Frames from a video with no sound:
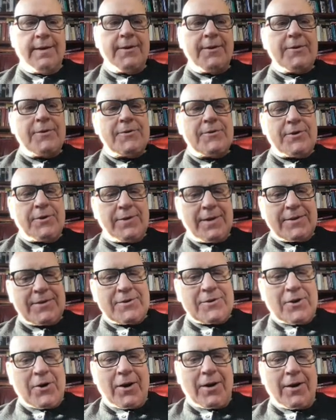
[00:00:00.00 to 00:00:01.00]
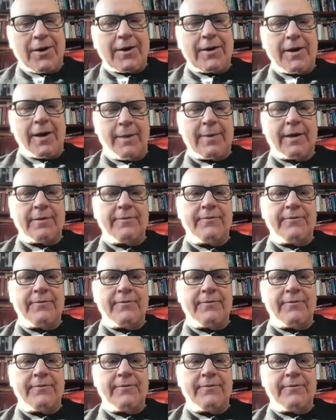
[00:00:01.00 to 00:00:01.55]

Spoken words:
So let's talk about